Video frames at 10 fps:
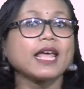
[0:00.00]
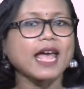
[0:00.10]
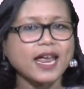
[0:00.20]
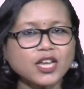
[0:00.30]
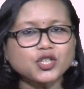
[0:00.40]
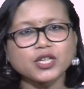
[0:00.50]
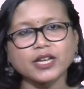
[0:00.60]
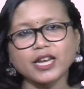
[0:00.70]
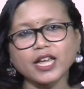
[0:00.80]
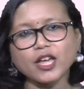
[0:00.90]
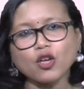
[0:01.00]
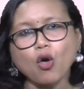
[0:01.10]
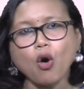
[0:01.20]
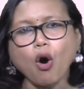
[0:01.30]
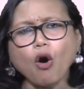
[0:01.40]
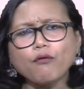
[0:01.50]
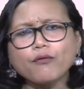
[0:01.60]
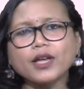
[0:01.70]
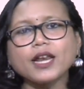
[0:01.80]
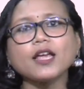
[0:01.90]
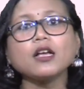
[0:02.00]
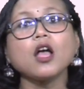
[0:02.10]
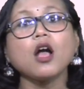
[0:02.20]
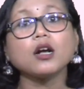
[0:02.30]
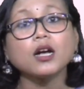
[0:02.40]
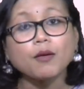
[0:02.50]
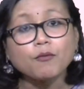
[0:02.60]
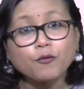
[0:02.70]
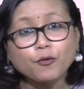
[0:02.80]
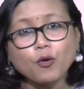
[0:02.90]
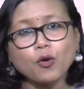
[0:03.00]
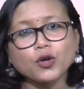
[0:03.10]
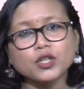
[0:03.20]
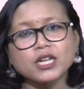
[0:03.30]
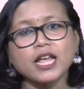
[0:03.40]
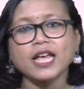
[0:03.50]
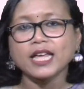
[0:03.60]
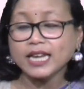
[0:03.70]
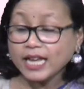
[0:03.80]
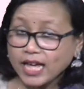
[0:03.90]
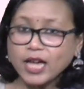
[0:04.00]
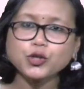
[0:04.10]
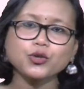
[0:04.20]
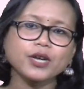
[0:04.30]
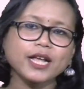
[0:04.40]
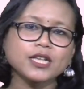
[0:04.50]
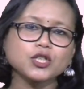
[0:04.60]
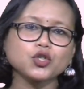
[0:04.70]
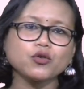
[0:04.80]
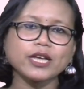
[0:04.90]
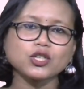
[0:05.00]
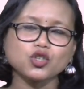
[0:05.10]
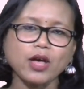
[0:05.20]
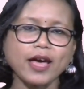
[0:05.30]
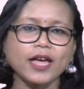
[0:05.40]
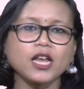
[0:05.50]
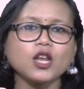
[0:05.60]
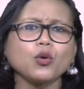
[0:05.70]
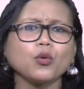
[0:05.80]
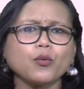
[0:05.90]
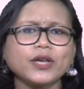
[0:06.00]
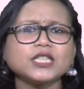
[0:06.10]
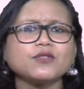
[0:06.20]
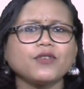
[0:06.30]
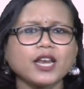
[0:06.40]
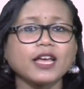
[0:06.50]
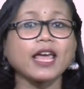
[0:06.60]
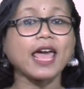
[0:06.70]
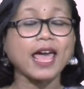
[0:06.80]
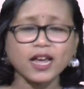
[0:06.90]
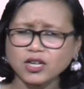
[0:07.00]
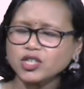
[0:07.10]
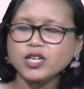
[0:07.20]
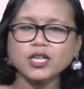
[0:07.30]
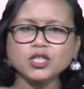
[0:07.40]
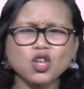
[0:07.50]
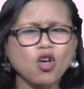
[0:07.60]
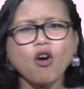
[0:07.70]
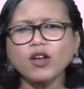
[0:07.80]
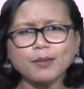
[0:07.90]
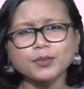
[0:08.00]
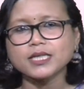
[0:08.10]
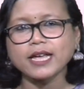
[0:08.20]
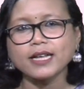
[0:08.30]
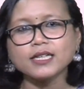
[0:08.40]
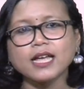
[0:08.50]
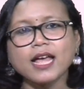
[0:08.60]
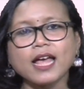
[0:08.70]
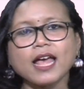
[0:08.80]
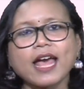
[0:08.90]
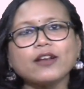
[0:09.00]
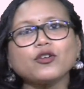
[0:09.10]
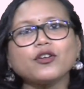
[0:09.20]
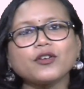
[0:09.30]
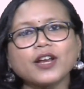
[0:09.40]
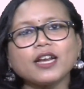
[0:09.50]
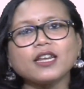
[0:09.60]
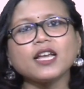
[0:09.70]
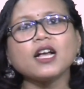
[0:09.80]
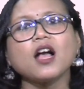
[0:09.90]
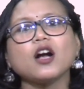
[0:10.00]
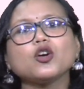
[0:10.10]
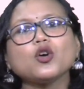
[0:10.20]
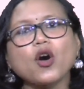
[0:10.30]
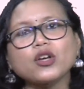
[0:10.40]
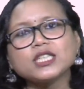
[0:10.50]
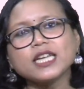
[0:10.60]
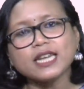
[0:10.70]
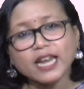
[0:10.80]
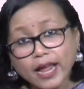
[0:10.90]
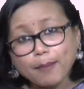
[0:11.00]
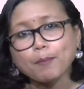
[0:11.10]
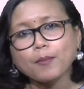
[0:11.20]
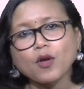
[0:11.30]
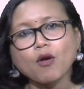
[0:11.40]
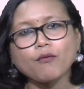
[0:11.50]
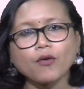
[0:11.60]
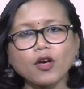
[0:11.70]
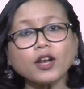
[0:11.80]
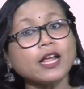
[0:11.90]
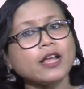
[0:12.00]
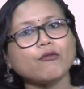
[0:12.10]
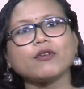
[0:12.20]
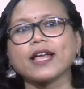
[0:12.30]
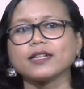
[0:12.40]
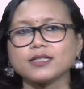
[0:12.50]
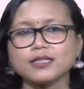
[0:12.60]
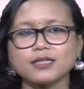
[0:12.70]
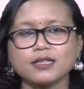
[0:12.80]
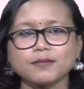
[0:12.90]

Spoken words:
Additionally, offering comfort, reassurance to a child who is feeling anxious or upset, and creating a cozy nap for rest.